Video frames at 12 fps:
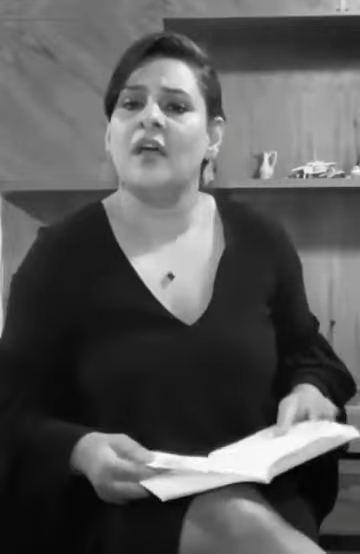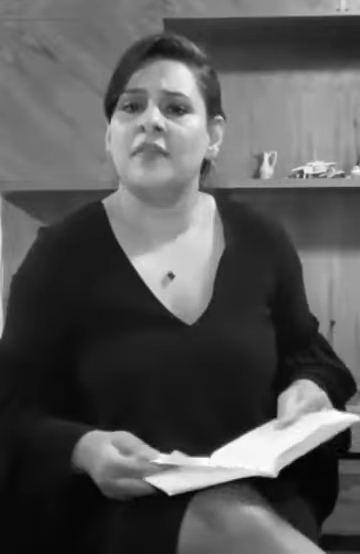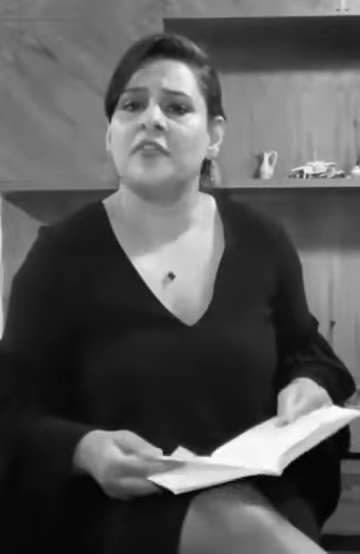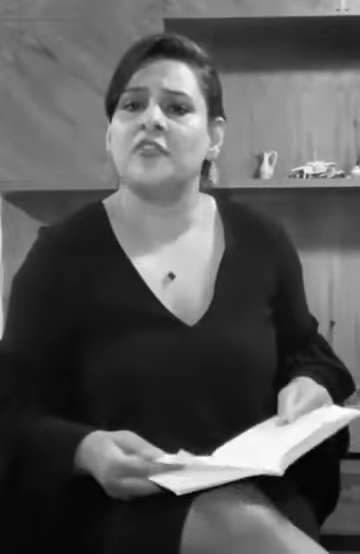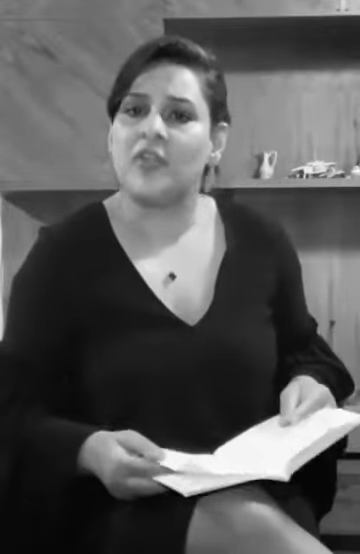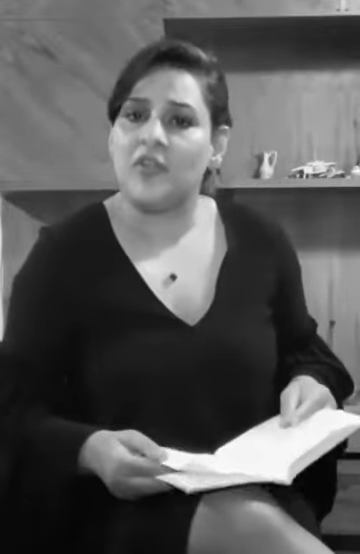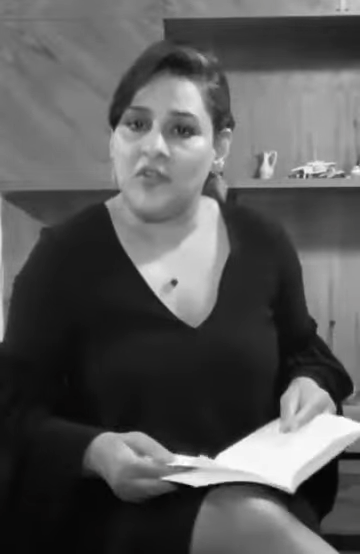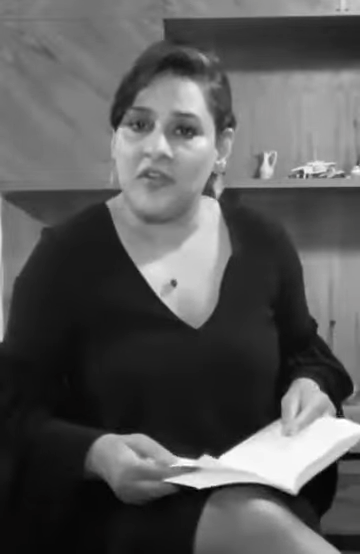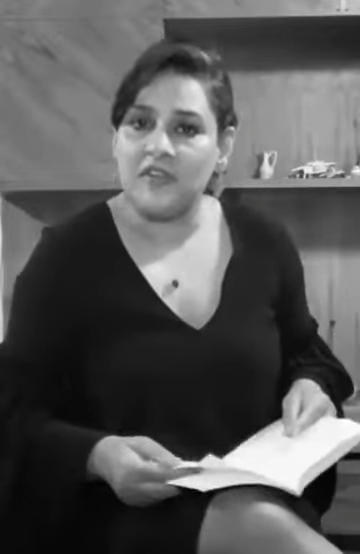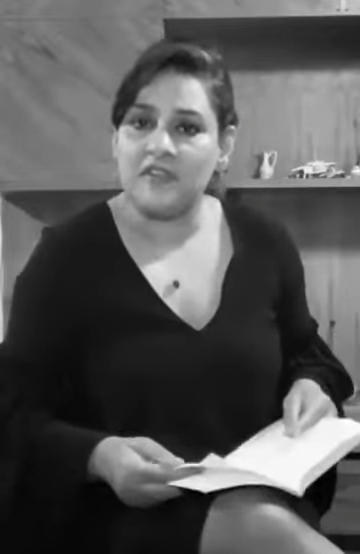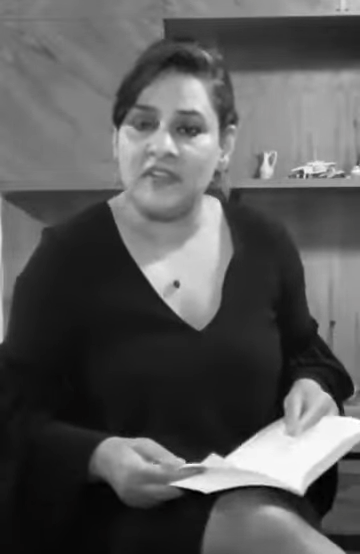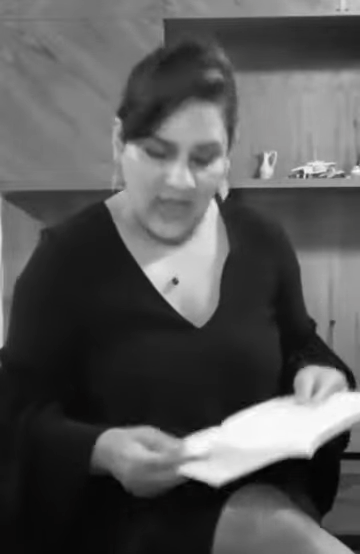The
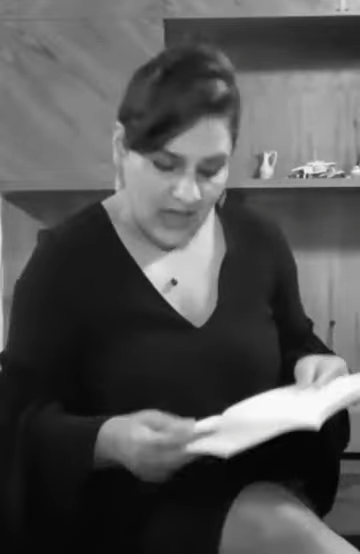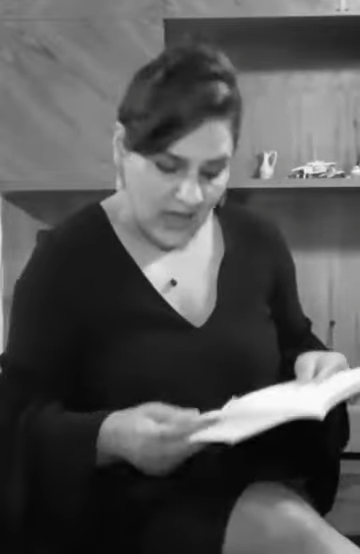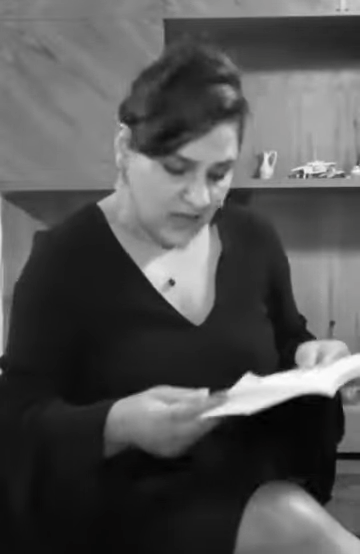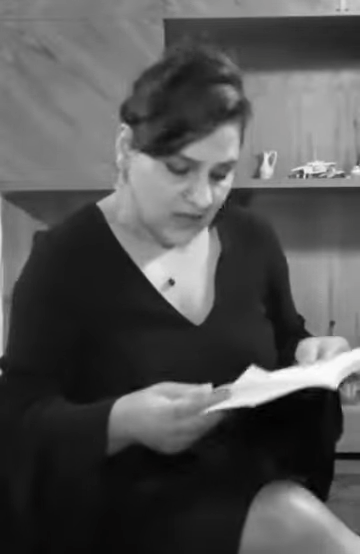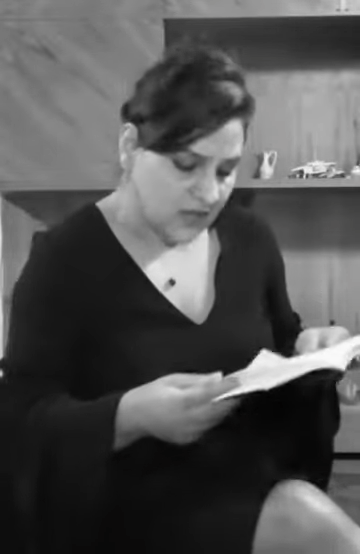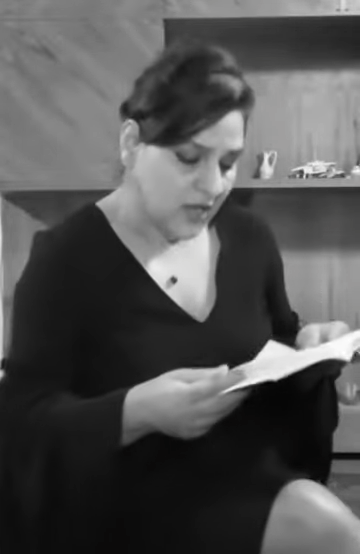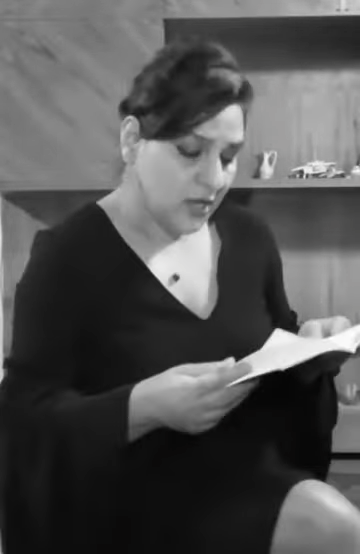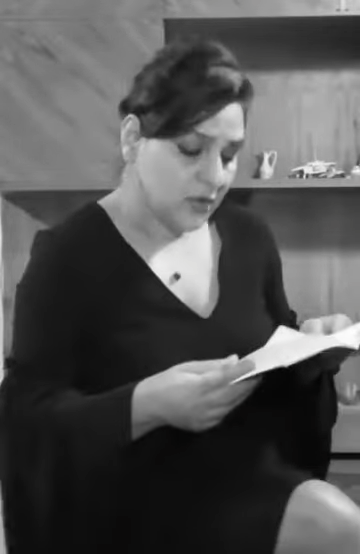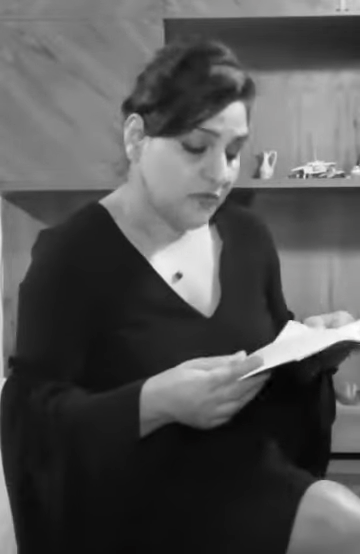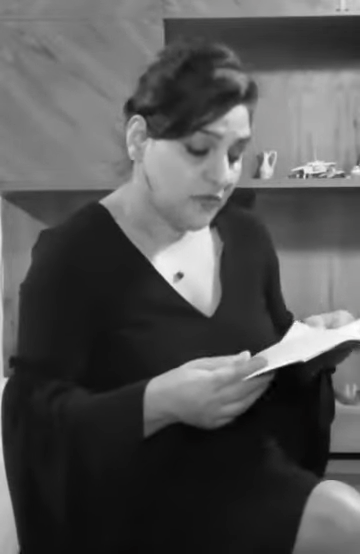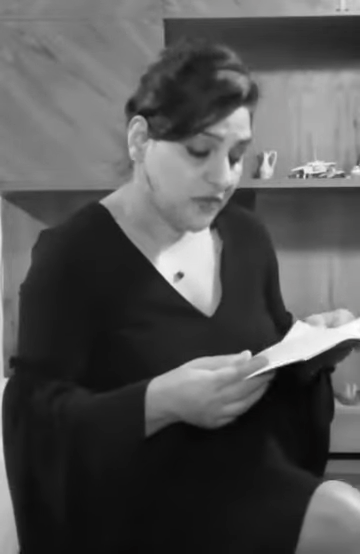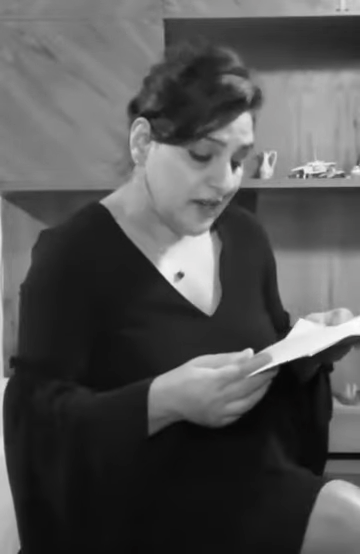Tigris and
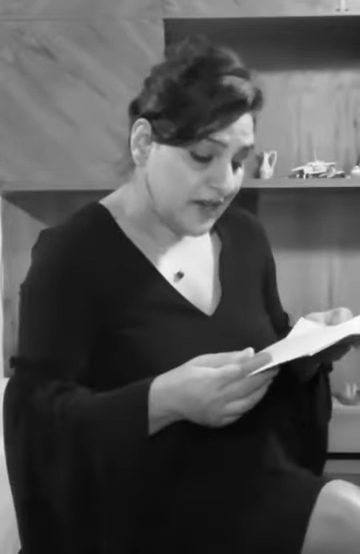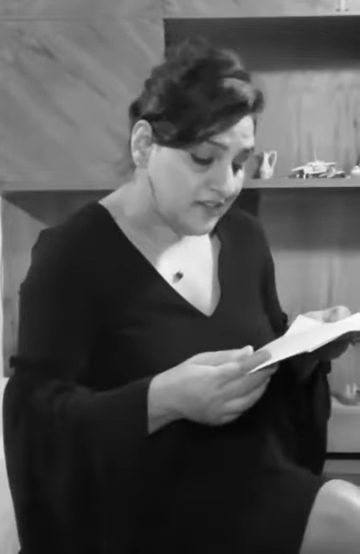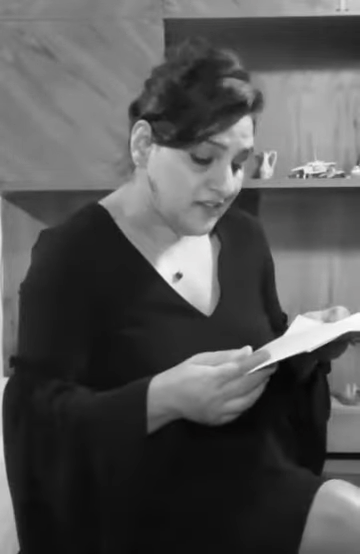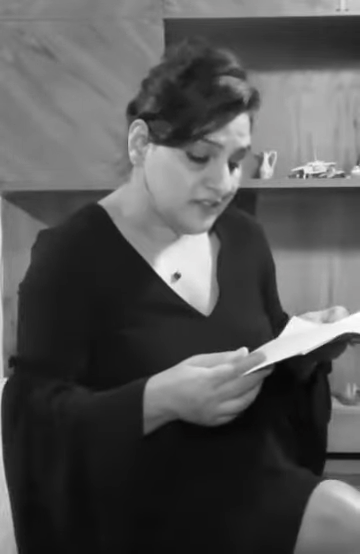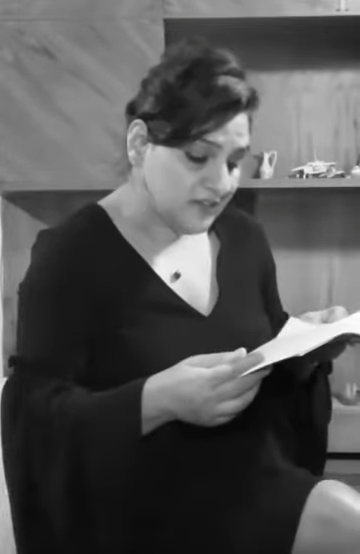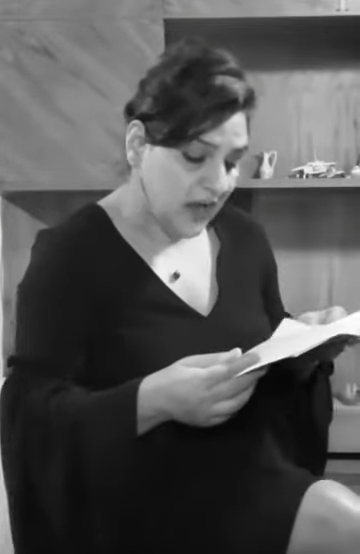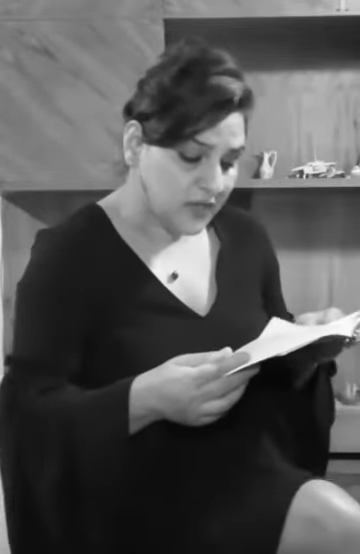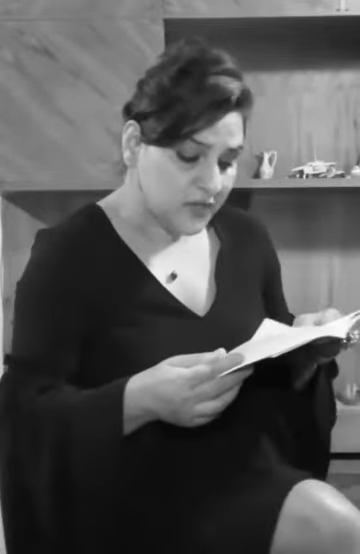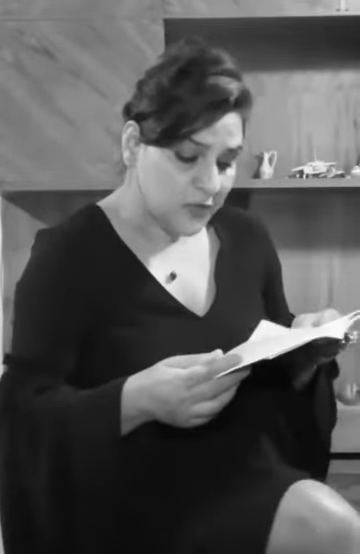Euphrates are